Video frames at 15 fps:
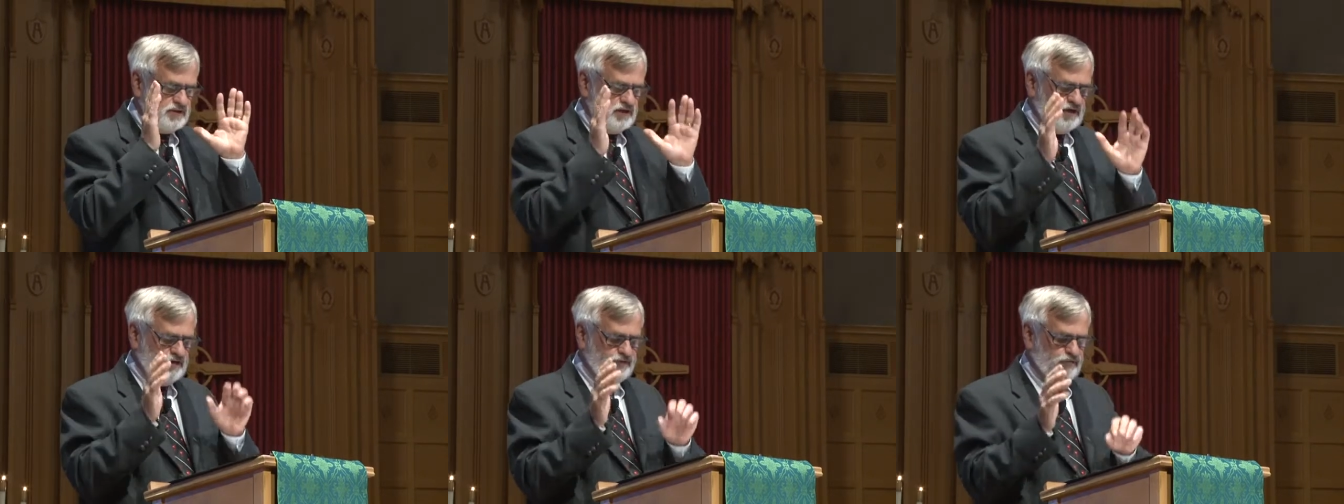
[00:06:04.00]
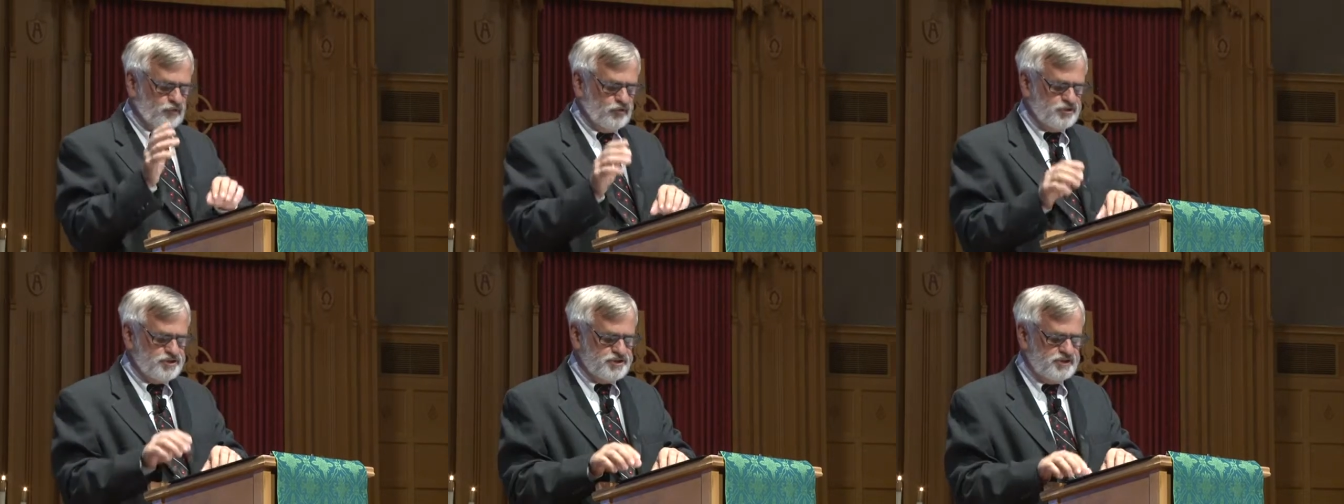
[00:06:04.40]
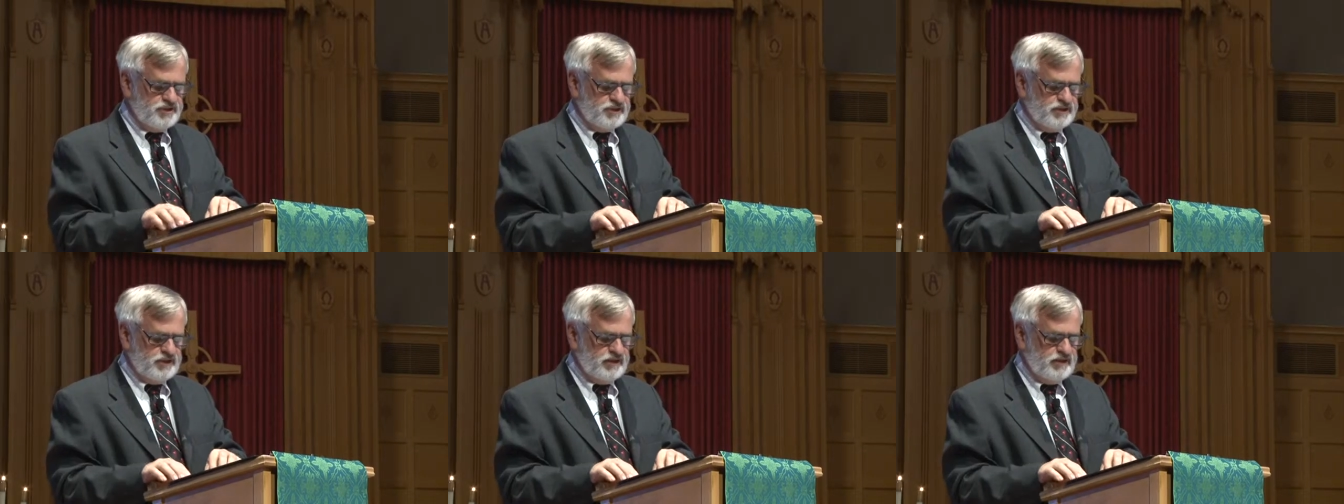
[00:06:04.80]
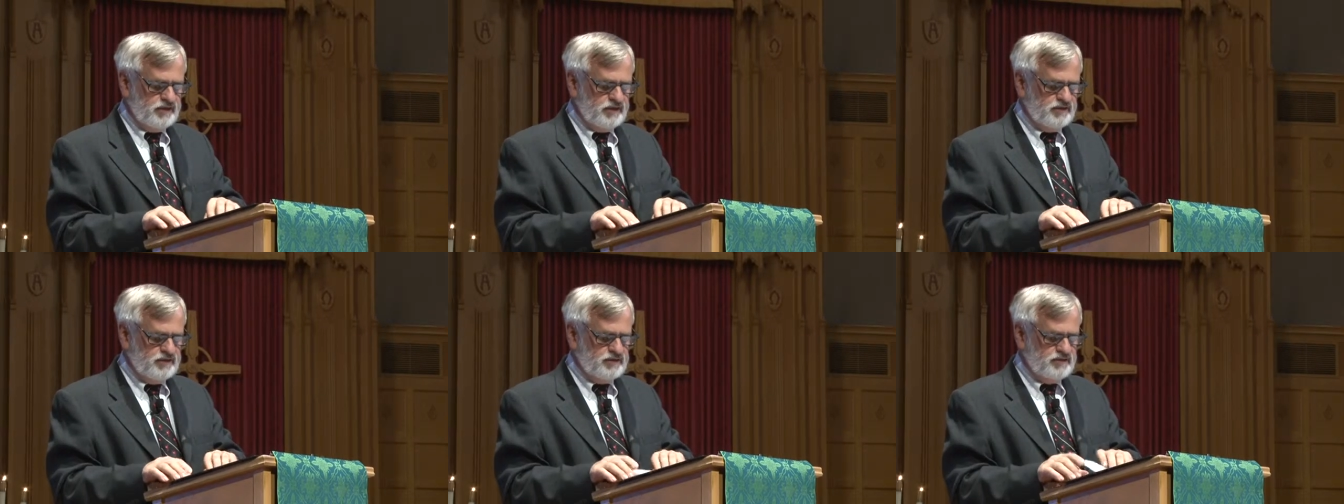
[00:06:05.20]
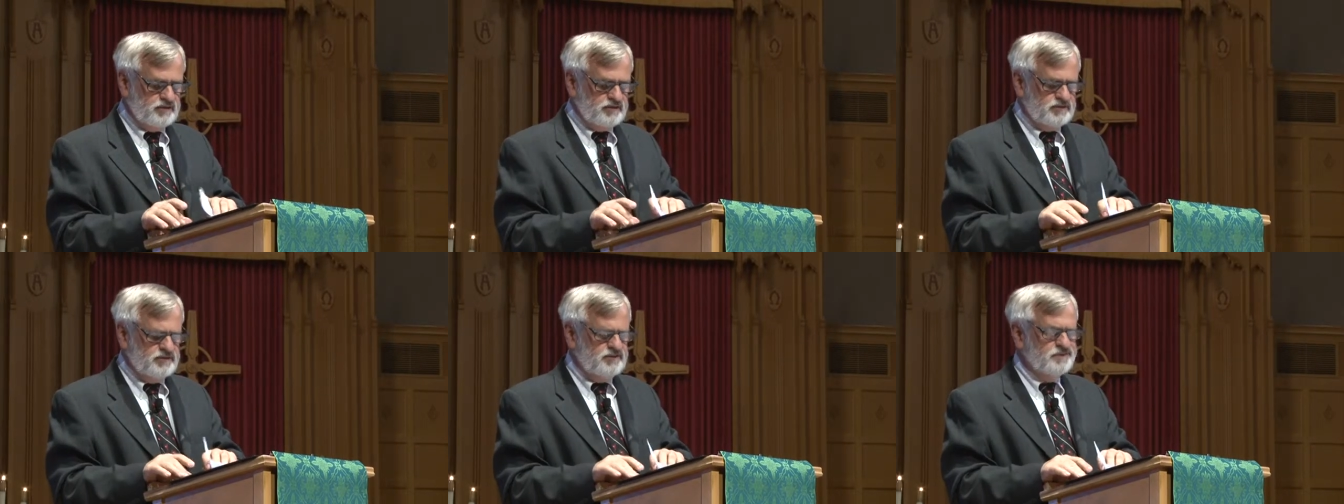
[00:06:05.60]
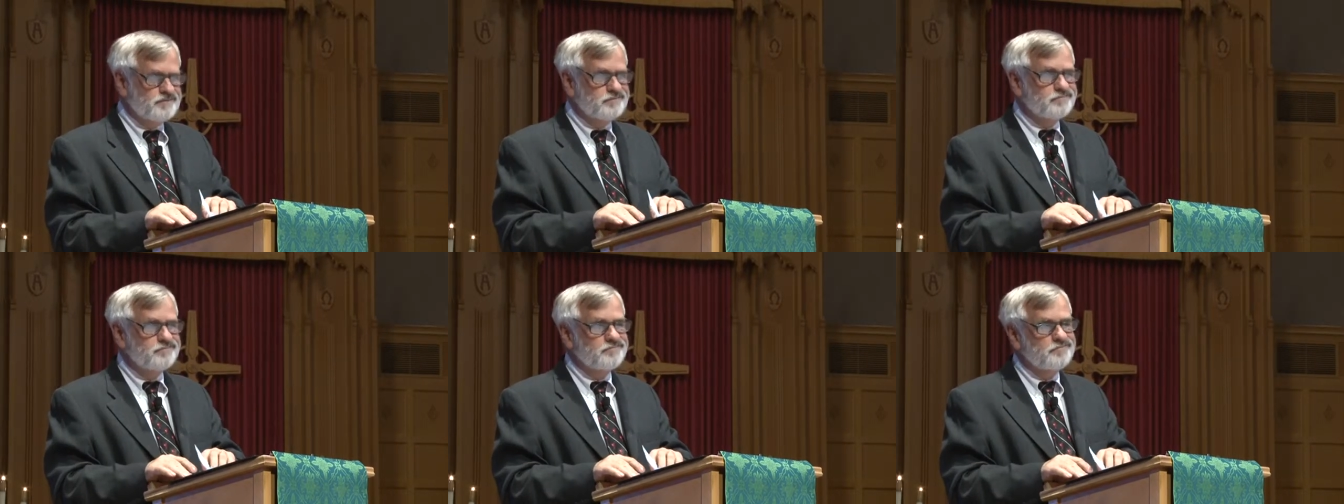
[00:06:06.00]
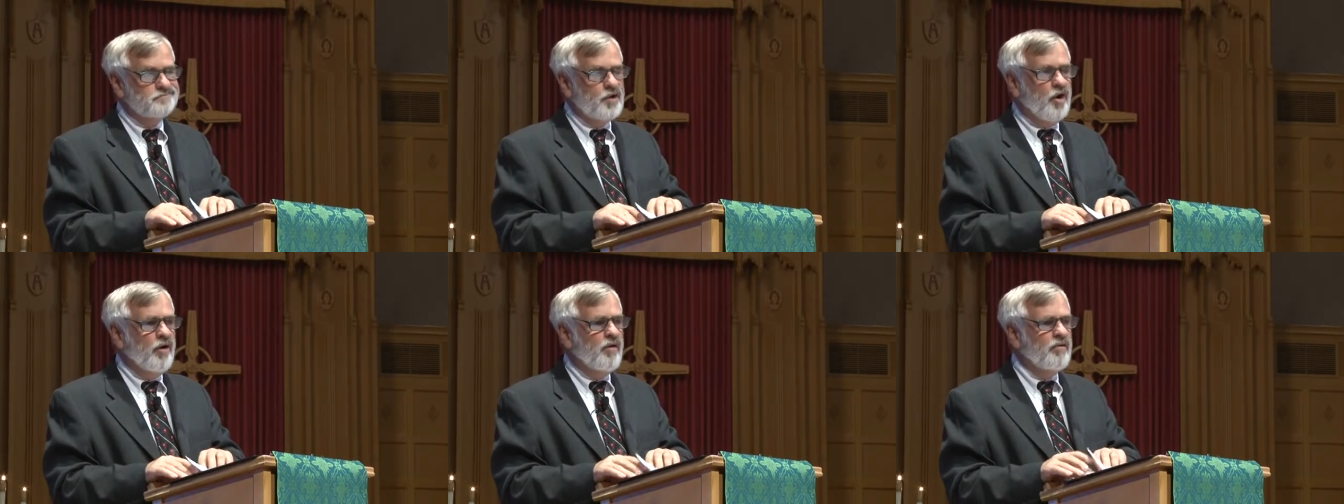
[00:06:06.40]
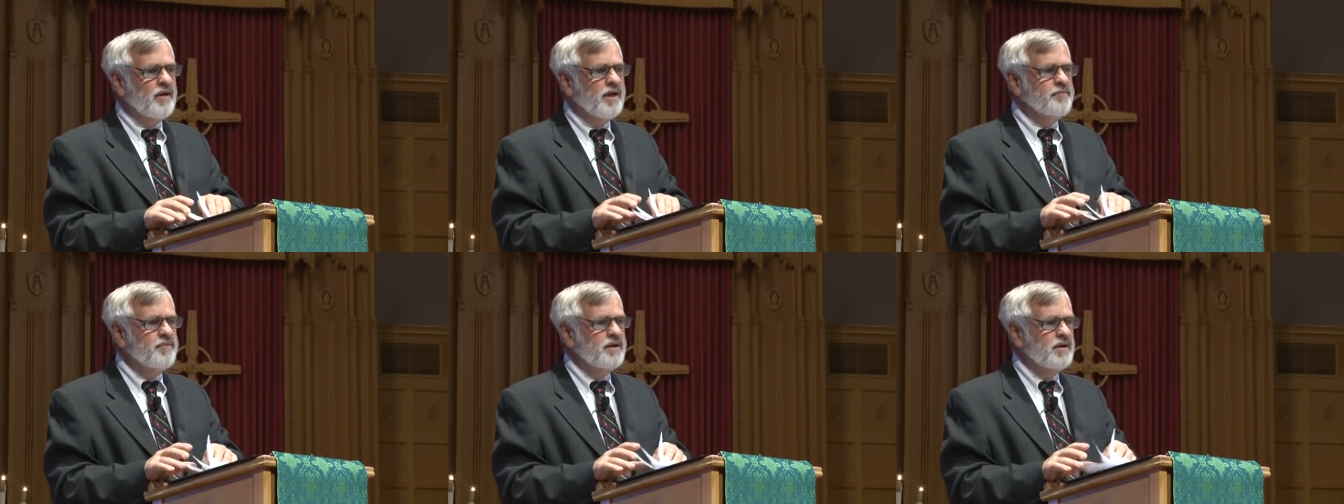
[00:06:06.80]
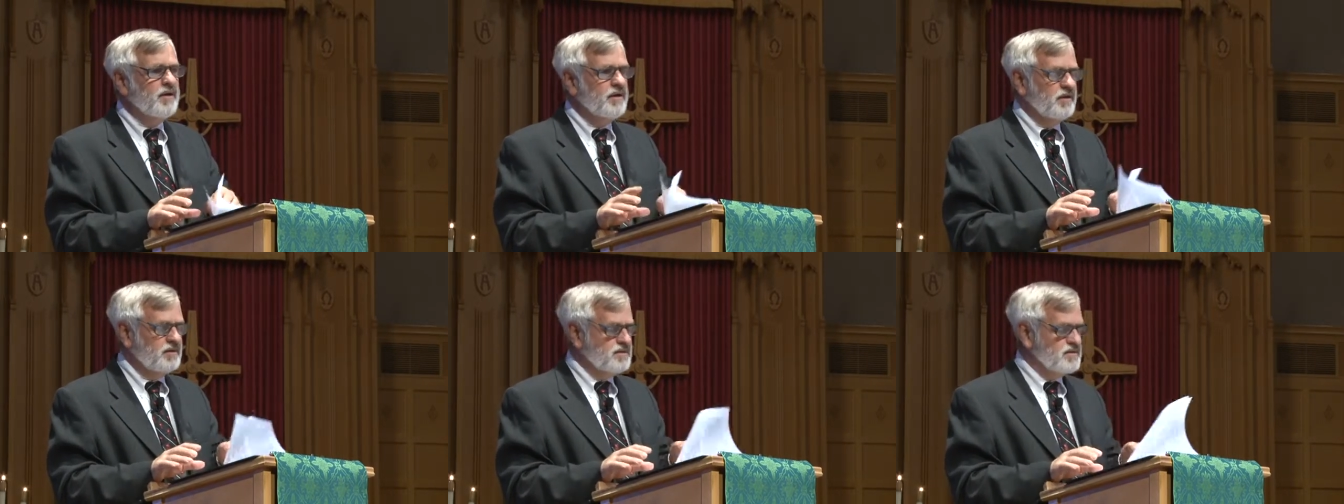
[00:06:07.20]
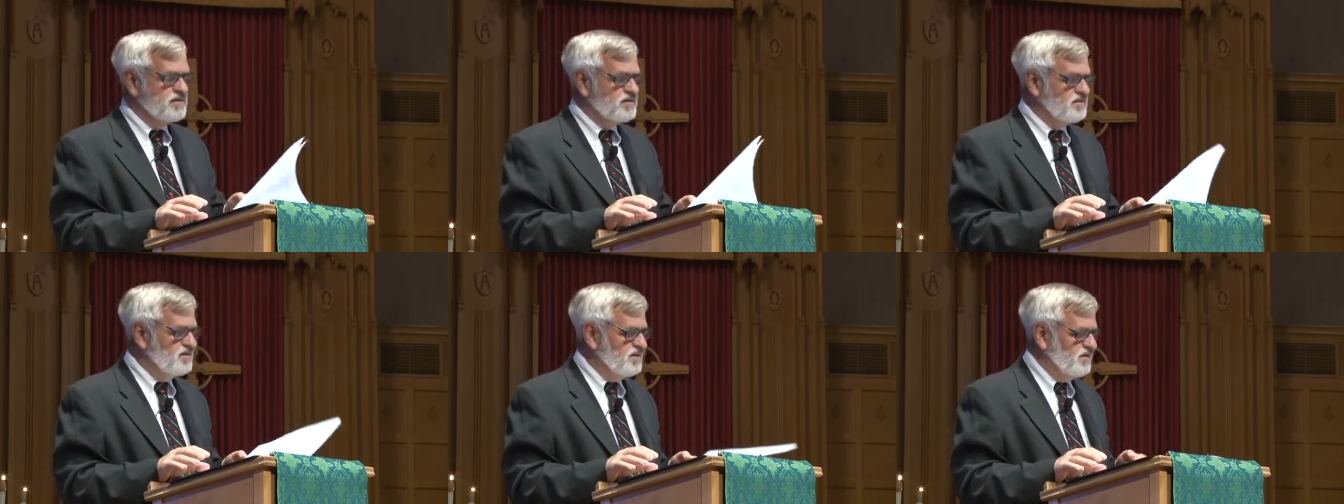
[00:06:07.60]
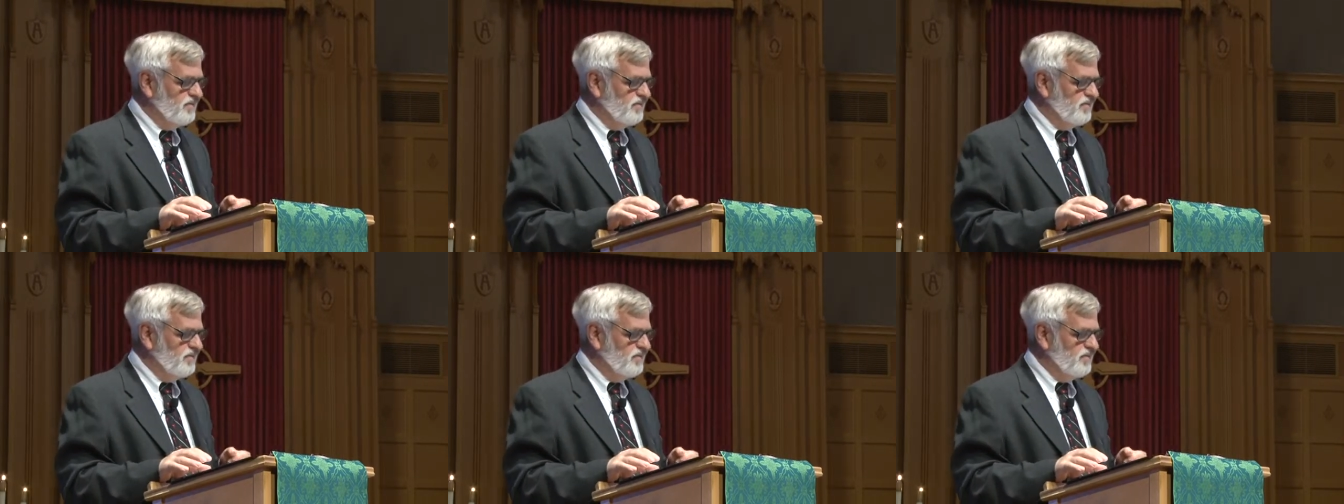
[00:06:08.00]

Unfortunately, all I'm getting is